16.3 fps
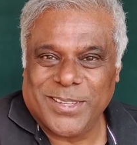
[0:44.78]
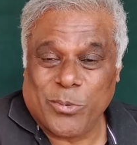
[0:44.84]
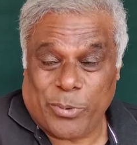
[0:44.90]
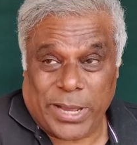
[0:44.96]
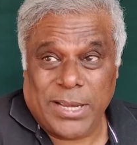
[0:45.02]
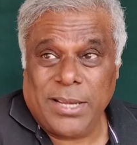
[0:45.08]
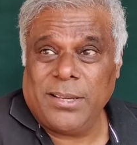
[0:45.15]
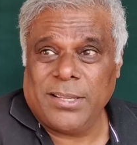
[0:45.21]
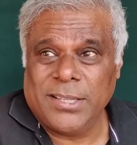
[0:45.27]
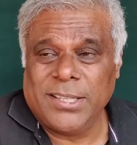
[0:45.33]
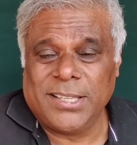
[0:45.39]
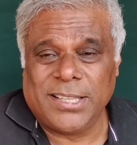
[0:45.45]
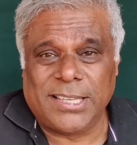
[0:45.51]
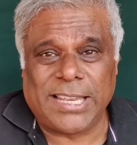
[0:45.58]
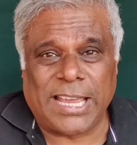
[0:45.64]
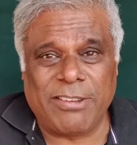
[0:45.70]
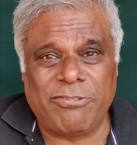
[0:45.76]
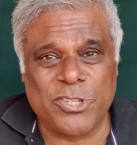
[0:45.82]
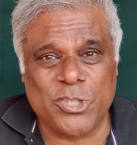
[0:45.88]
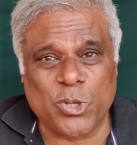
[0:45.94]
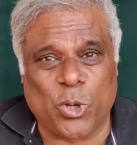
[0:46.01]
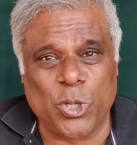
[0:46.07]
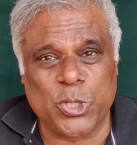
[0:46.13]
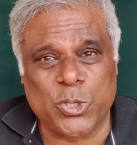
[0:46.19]
Well, life is
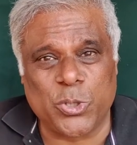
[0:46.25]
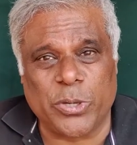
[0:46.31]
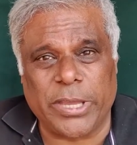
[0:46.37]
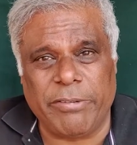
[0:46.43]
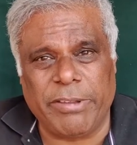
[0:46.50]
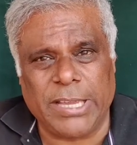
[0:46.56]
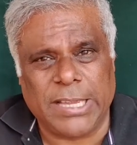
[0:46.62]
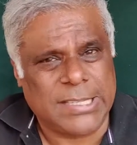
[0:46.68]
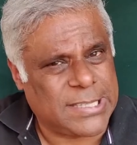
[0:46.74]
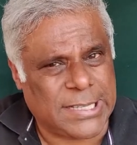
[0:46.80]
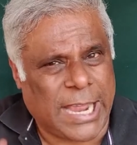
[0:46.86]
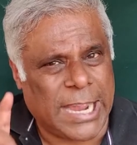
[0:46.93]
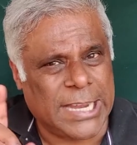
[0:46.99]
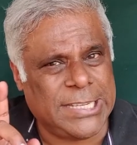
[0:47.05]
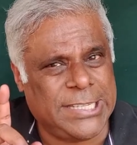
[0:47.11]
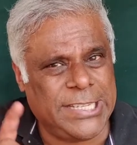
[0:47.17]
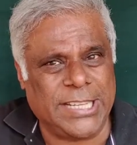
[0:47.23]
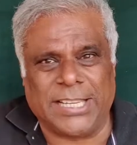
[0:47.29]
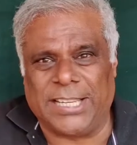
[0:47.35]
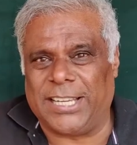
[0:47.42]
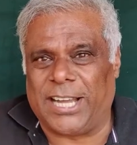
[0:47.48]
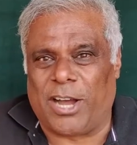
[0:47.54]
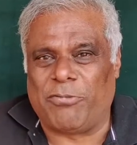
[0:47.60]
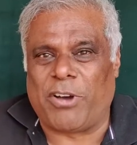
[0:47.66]
also giving us an
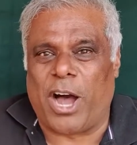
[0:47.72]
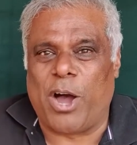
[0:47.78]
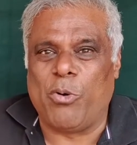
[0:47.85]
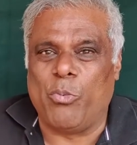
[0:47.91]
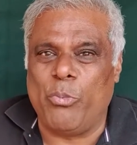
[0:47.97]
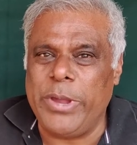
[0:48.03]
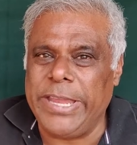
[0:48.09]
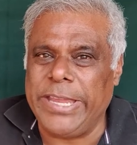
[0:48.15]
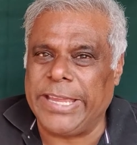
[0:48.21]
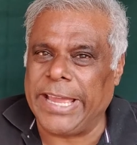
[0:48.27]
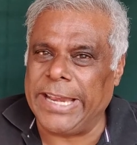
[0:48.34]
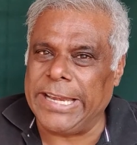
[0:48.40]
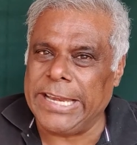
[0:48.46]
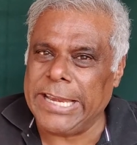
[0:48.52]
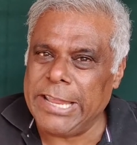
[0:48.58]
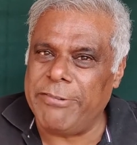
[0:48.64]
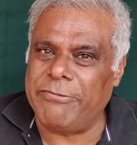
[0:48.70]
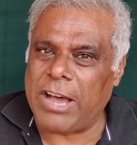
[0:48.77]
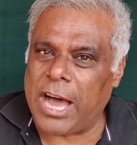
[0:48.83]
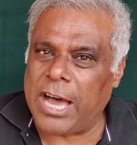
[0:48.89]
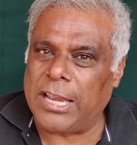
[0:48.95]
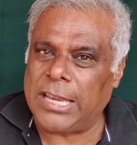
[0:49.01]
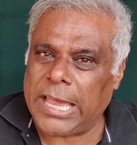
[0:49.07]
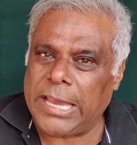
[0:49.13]
idea of how we can live
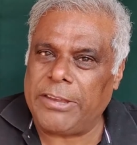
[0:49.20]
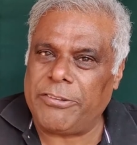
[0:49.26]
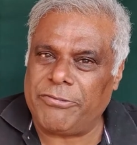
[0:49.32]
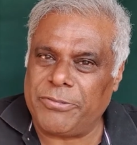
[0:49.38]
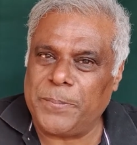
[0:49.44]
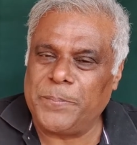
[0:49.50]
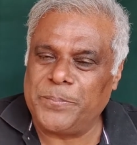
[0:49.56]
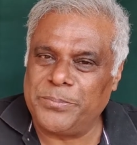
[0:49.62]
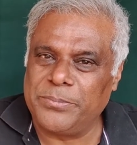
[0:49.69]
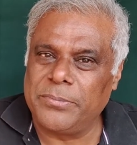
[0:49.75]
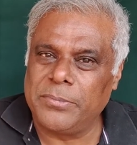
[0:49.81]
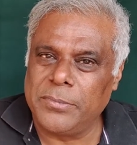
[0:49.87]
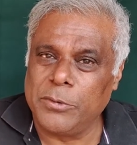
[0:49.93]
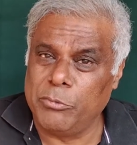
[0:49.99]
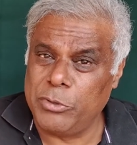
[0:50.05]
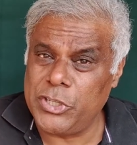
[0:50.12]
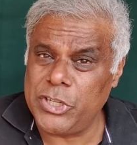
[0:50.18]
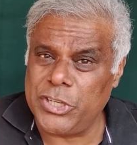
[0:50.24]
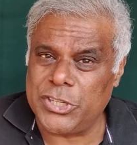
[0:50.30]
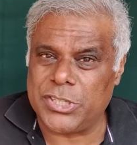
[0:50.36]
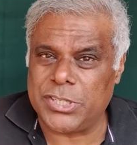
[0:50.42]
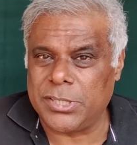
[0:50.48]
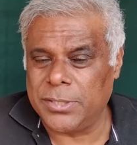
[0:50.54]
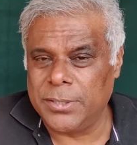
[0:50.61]
our life, which
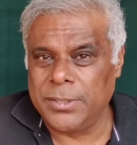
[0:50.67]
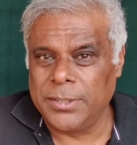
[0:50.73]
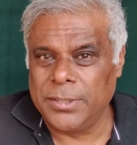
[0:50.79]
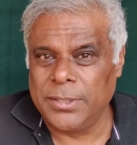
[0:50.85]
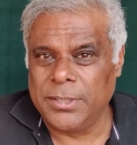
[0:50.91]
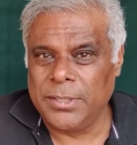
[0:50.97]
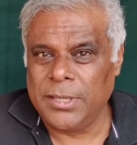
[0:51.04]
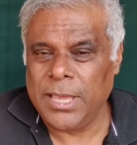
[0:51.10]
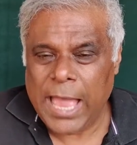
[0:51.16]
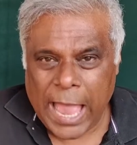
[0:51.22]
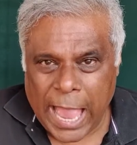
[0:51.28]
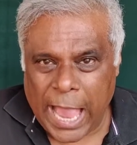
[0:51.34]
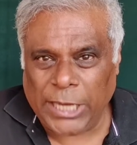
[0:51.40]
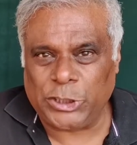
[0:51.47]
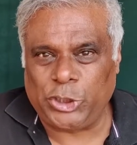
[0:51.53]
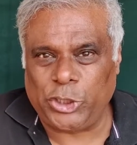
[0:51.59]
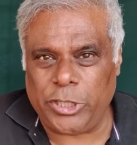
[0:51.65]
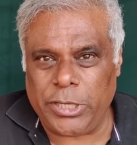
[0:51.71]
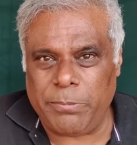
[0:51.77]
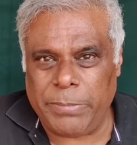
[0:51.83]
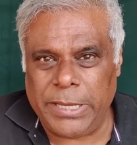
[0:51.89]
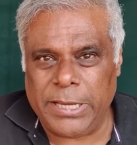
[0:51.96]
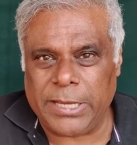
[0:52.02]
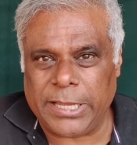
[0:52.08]
is actually
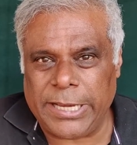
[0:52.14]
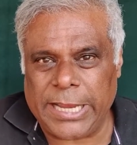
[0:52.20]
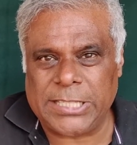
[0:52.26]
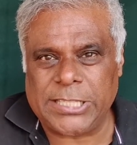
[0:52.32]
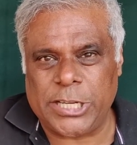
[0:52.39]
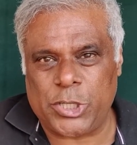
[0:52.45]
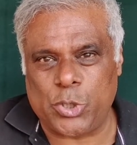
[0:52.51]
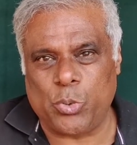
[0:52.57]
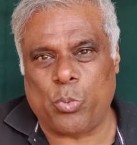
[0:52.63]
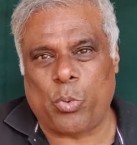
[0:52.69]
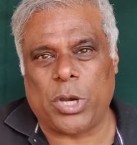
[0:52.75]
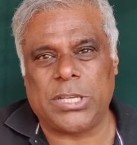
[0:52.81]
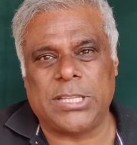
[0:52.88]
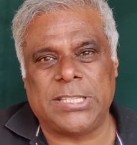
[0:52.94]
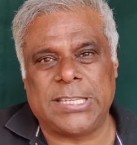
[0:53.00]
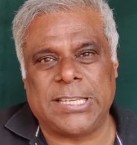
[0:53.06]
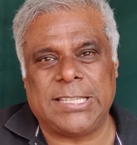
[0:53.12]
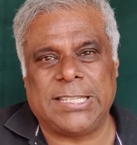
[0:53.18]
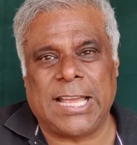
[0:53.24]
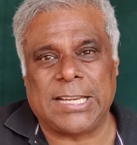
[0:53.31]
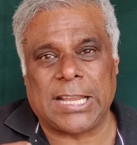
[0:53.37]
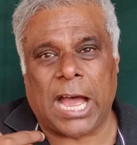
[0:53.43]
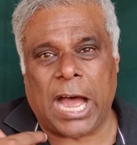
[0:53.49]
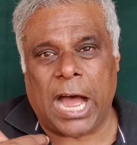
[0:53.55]
being connected to what is it
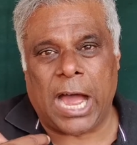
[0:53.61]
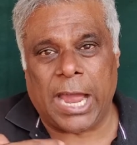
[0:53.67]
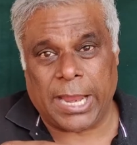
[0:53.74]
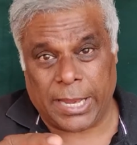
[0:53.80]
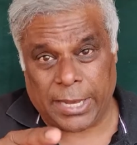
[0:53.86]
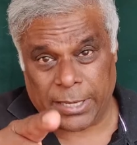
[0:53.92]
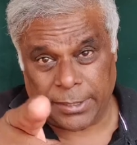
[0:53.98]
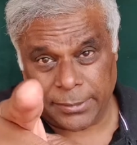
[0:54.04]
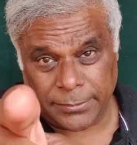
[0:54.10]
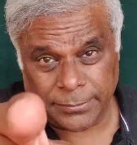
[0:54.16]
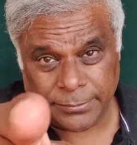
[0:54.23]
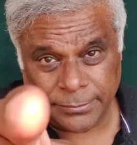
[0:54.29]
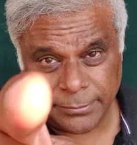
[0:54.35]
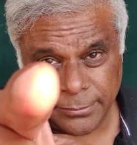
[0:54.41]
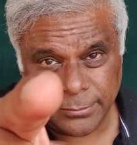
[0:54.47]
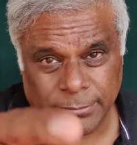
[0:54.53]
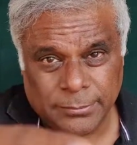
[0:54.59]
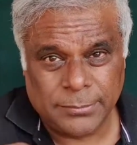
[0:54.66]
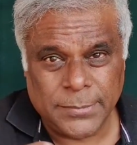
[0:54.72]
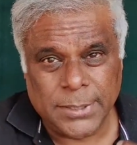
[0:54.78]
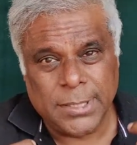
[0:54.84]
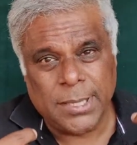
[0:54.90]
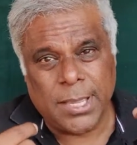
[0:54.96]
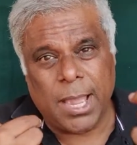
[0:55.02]
that I
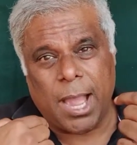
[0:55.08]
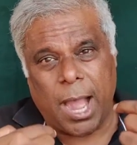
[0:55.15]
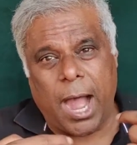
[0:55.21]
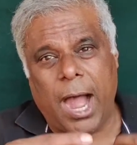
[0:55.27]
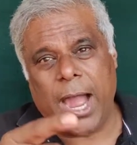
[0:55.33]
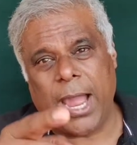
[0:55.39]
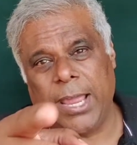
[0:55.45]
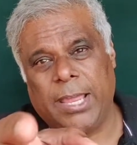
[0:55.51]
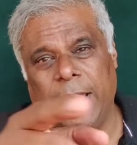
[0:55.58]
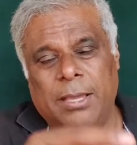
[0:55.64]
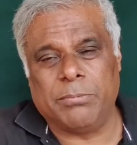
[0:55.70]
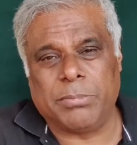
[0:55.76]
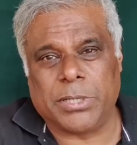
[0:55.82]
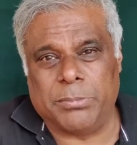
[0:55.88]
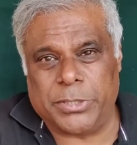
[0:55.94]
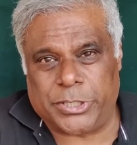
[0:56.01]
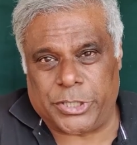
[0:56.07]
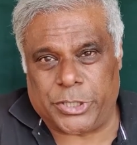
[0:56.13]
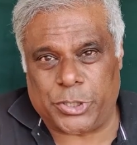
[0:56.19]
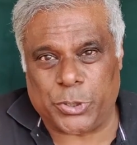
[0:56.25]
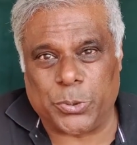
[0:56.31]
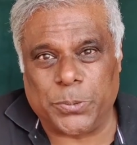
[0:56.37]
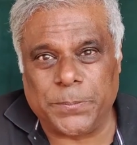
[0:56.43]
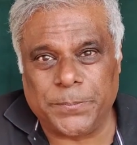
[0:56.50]
am committed
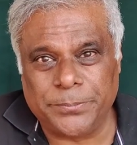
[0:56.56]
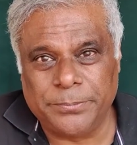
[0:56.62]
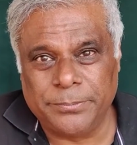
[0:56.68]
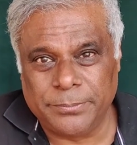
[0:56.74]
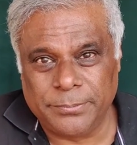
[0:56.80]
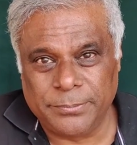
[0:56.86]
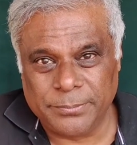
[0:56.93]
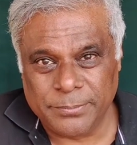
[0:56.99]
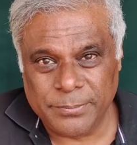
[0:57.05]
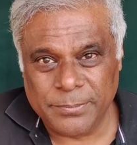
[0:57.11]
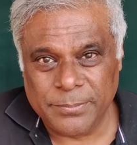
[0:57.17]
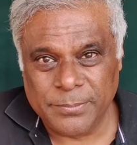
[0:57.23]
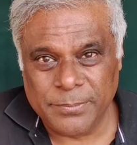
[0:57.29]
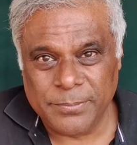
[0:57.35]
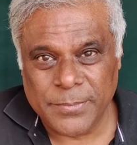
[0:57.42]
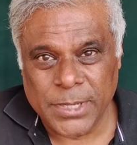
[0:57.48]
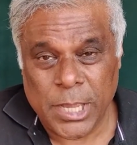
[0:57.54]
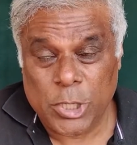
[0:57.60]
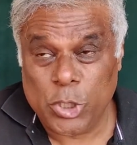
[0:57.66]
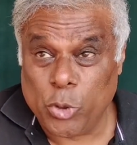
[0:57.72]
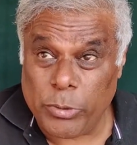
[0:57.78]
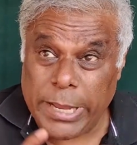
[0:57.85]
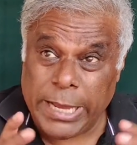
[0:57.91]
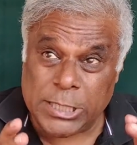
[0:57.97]
to.
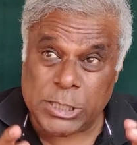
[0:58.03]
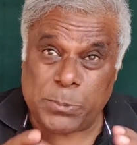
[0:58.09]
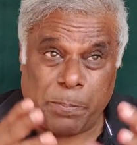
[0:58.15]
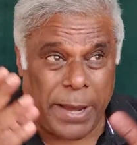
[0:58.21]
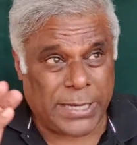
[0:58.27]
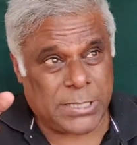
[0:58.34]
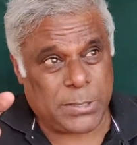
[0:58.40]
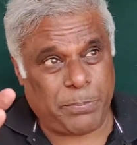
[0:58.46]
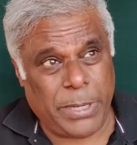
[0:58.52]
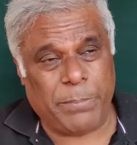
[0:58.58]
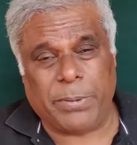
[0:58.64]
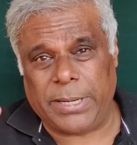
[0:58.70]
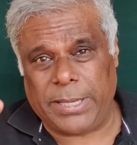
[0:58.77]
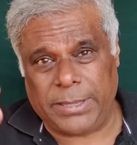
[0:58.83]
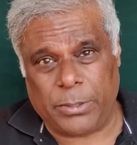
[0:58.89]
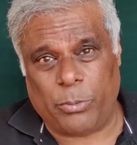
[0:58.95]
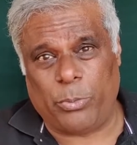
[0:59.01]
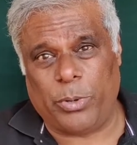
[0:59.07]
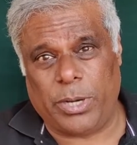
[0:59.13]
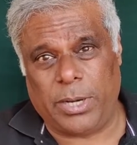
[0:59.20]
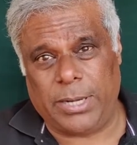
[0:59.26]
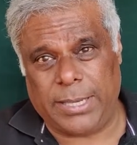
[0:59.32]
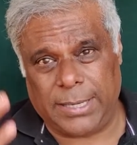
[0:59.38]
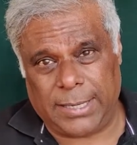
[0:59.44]
Don't expect people in the
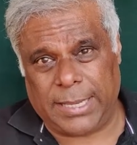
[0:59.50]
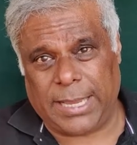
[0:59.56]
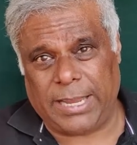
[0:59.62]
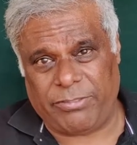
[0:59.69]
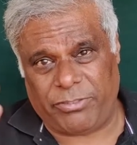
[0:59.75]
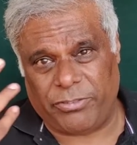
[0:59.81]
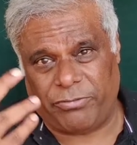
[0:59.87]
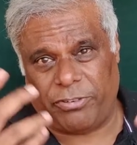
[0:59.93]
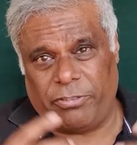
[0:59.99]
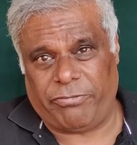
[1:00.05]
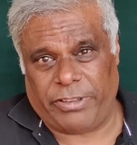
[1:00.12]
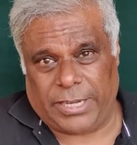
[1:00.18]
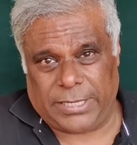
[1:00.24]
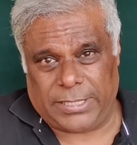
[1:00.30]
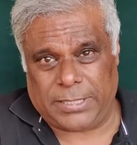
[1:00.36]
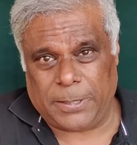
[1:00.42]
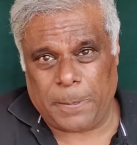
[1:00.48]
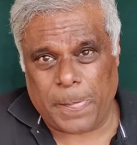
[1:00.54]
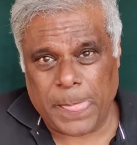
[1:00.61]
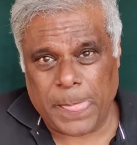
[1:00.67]
world and life to fulfill it.